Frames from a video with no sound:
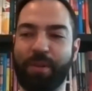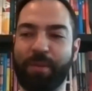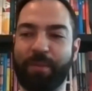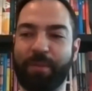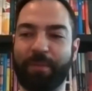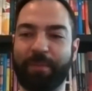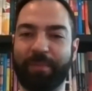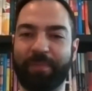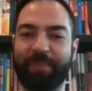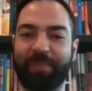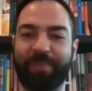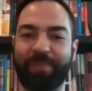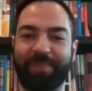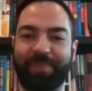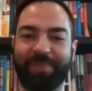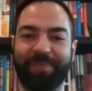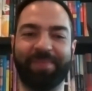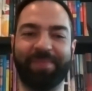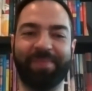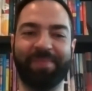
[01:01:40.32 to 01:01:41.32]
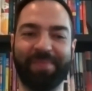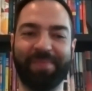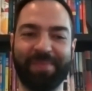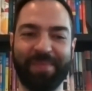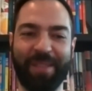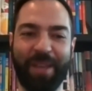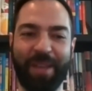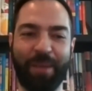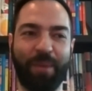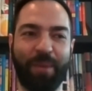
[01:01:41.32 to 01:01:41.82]
No problem.
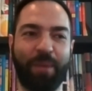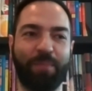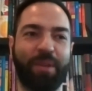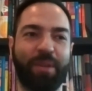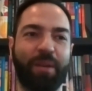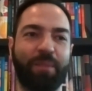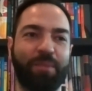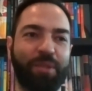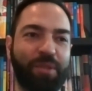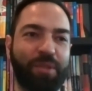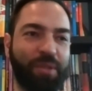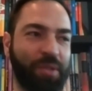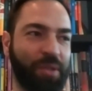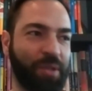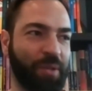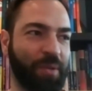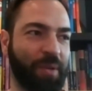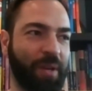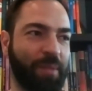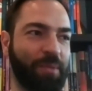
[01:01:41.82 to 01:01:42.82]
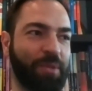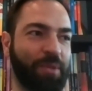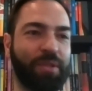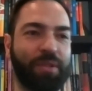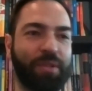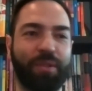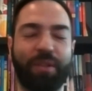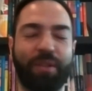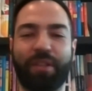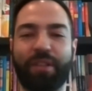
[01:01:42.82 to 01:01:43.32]
I'm used
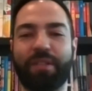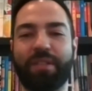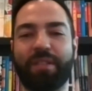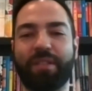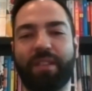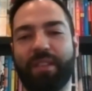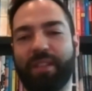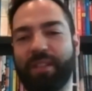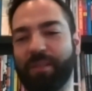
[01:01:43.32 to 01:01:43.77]
to all these